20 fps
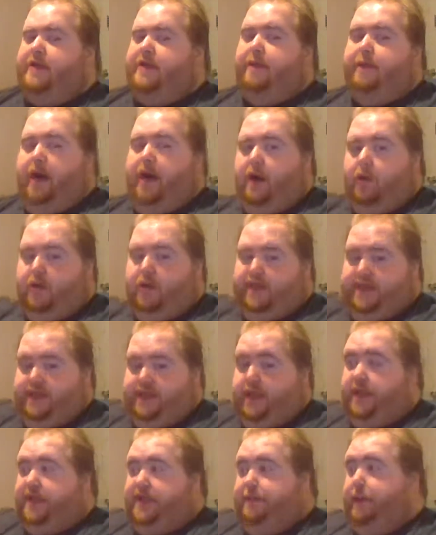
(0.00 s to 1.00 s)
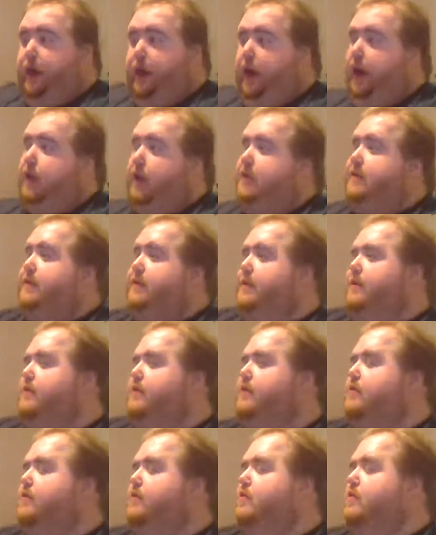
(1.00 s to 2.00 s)
about what's inside the box
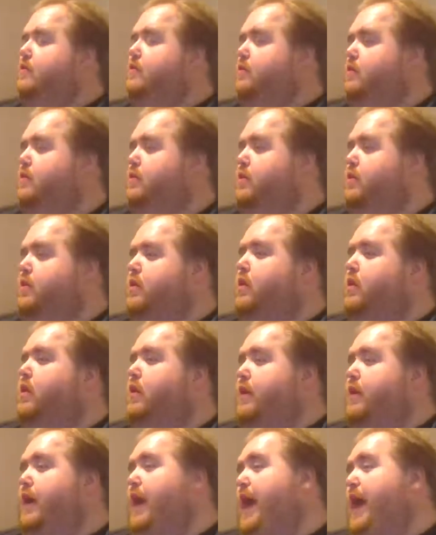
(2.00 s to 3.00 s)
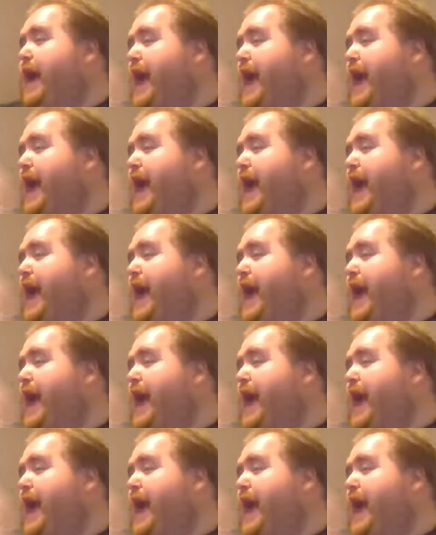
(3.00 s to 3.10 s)
that I